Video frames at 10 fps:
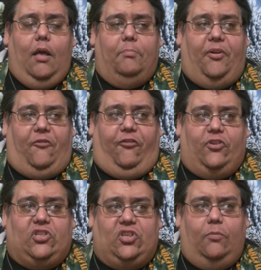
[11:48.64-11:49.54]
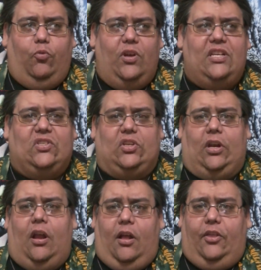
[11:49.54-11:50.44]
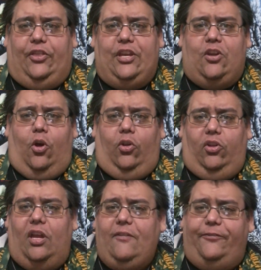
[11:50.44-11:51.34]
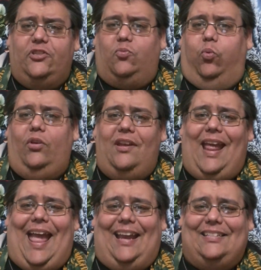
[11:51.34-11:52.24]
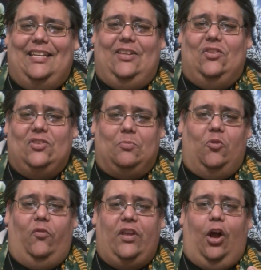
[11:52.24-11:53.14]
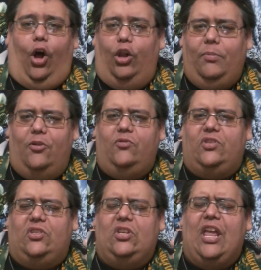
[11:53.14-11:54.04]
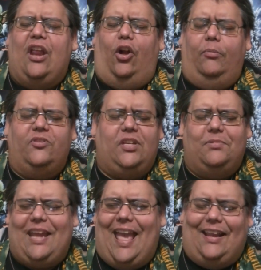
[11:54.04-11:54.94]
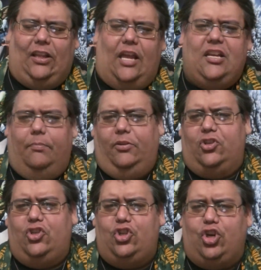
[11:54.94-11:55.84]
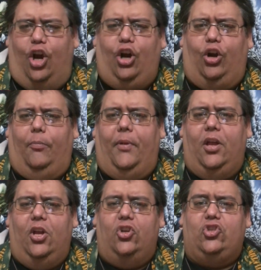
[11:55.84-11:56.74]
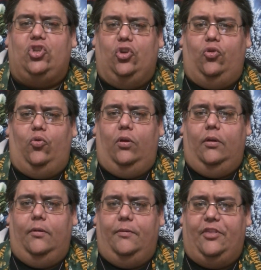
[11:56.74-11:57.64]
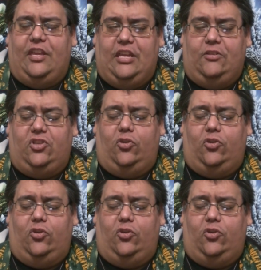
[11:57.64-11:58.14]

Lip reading: But for some reason, the lifeless wooden acting in this movie almost seems to add a likable charm to the